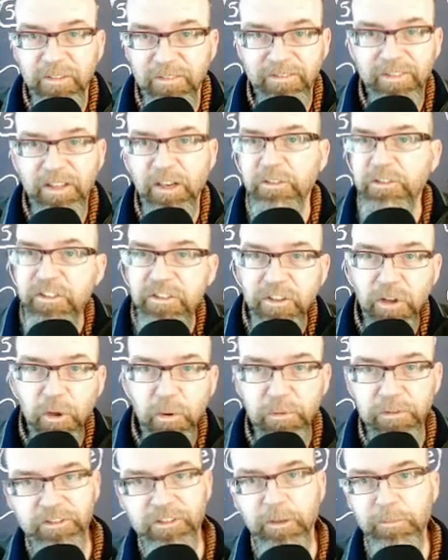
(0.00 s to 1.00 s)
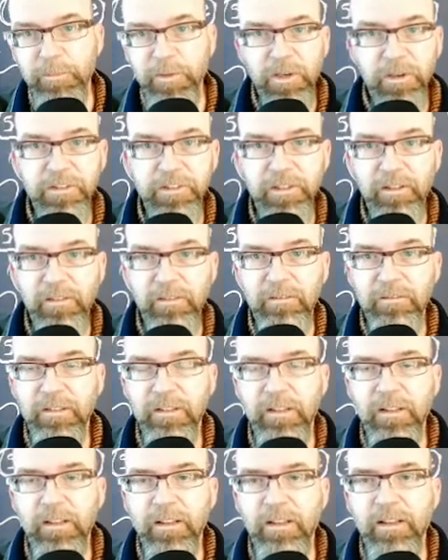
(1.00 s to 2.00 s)
they're so similar still,
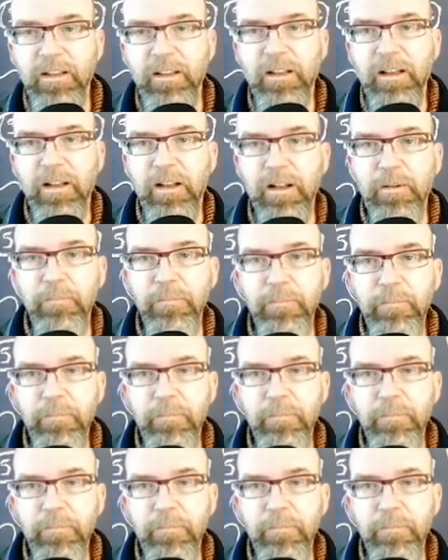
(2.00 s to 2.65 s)
um,